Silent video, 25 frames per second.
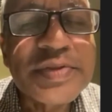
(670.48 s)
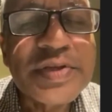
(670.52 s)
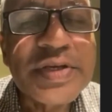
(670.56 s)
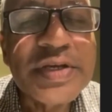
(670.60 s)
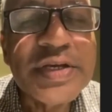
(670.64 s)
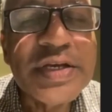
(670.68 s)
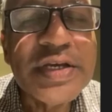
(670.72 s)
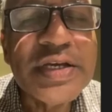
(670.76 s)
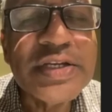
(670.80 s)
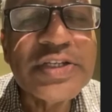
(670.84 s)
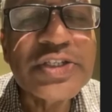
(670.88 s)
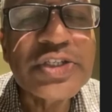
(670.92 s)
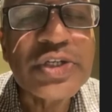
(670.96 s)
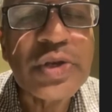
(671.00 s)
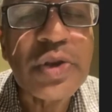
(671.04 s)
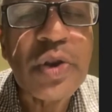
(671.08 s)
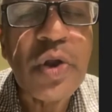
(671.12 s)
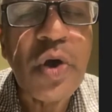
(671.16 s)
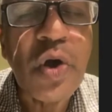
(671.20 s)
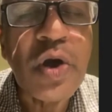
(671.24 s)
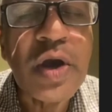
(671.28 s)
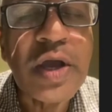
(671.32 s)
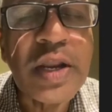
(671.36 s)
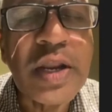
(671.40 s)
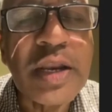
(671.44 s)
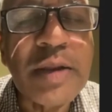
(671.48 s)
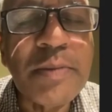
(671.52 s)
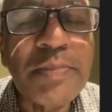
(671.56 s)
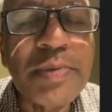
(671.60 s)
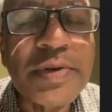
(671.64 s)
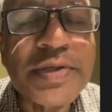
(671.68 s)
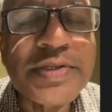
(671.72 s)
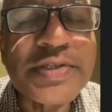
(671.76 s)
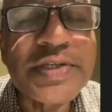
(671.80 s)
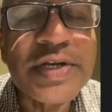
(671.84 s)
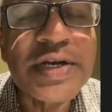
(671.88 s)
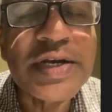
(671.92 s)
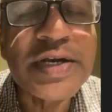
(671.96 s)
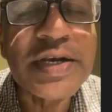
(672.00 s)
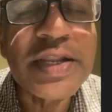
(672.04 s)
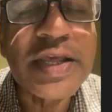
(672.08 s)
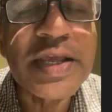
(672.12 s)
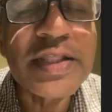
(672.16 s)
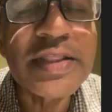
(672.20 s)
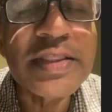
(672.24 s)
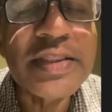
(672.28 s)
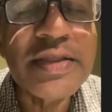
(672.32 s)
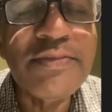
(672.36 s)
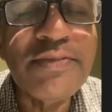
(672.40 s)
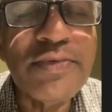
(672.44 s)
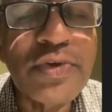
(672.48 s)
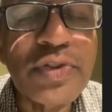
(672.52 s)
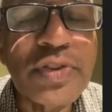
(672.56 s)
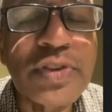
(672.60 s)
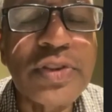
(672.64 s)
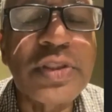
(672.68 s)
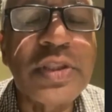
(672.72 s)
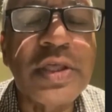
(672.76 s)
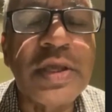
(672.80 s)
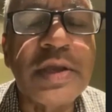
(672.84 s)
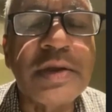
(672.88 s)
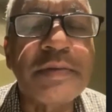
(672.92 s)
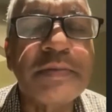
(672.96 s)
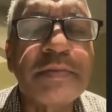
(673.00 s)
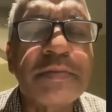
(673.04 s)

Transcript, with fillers: each log representing the vritti.